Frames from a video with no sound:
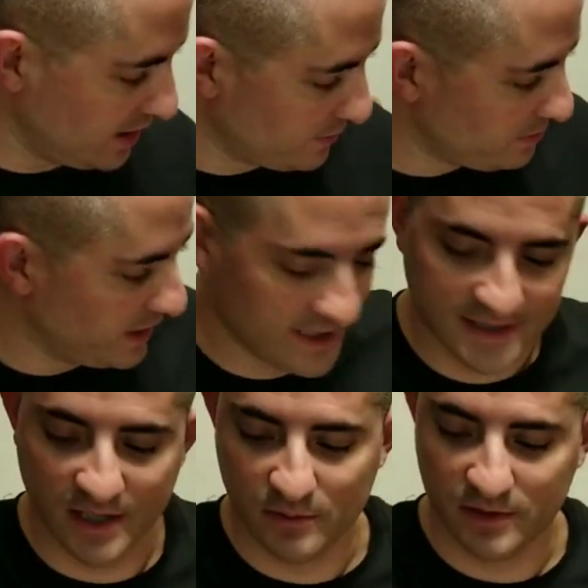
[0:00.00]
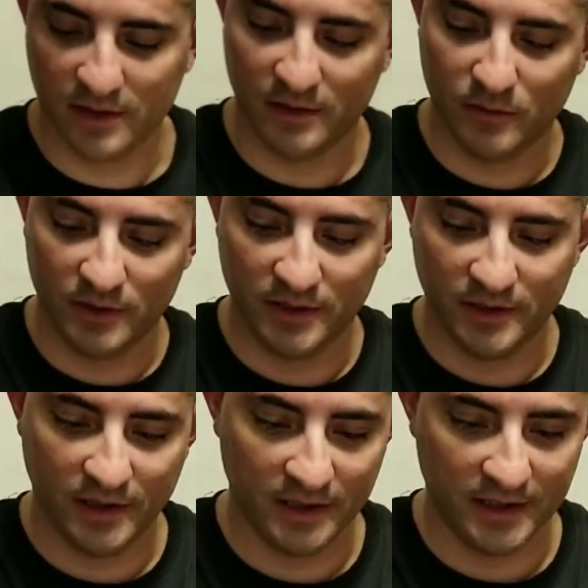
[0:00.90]
helped last time with one of the
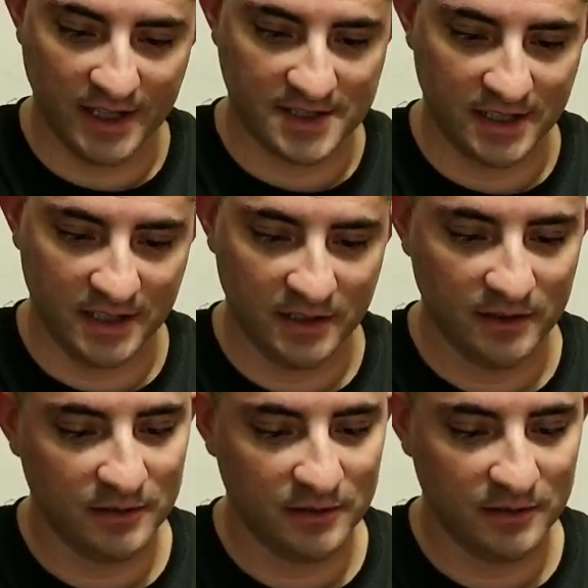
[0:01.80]
other things I did.